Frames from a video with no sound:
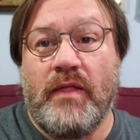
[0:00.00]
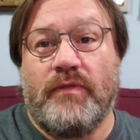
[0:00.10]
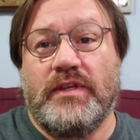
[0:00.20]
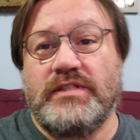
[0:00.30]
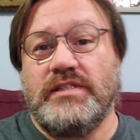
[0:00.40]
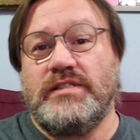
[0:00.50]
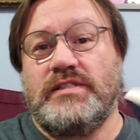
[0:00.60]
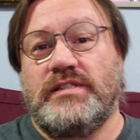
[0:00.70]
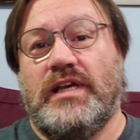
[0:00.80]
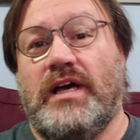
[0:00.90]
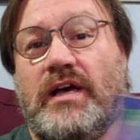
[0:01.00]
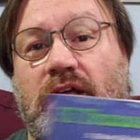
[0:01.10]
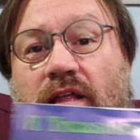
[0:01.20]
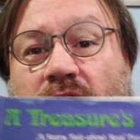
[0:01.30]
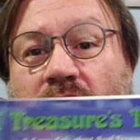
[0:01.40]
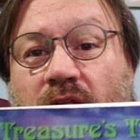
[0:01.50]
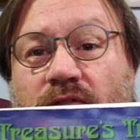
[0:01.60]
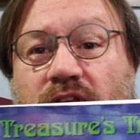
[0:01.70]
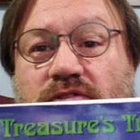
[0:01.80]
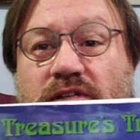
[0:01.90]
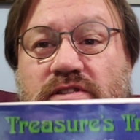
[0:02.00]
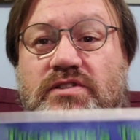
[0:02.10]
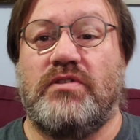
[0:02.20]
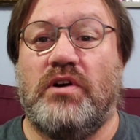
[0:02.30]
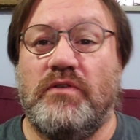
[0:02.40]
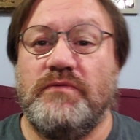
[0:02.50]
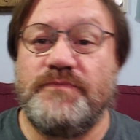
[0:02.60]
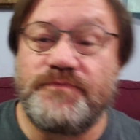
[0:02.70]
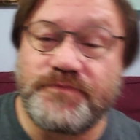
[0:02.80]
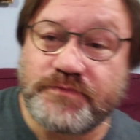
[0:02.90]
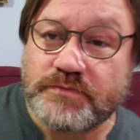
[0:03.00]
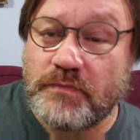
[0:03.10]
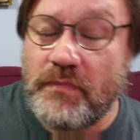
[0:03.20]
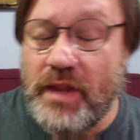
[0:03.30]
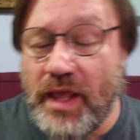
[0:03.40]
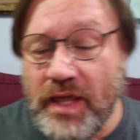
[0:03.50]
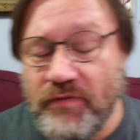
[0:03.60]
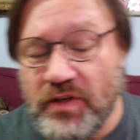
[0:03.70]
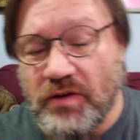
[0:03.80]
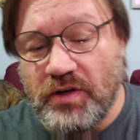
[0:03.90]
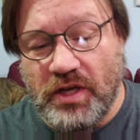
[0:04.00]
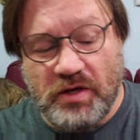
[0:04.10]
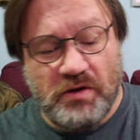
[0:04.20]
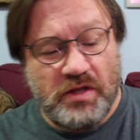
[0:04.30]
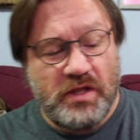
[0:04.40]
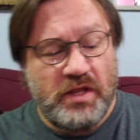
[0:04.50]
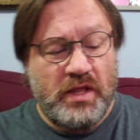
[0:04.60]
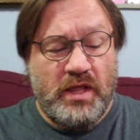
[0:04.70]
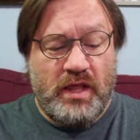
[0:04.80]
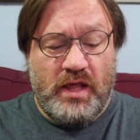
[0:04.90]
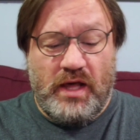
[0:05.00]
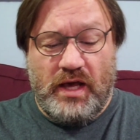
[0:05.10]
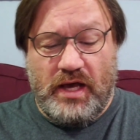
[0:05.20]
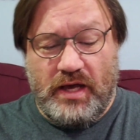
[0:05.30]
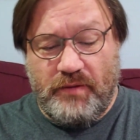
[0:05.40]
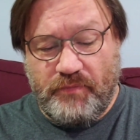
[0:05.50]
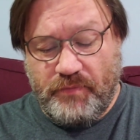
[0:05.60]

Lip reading: This is the treasure trove. If you don't know, I'm